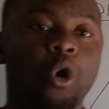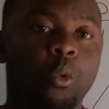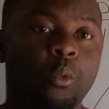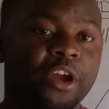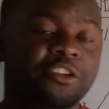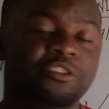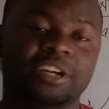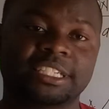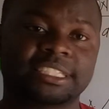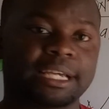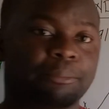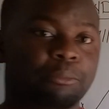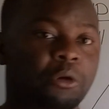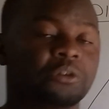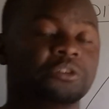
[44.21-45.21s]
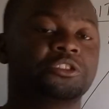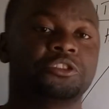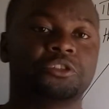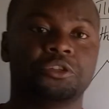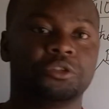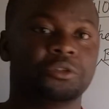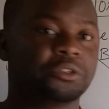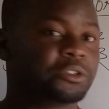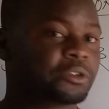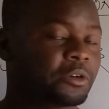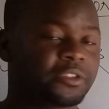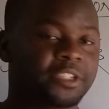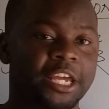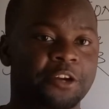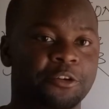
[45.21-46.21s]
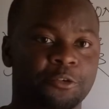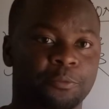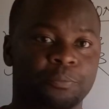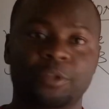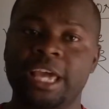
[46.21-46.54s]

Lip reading: when you are supposed to use cosine rule.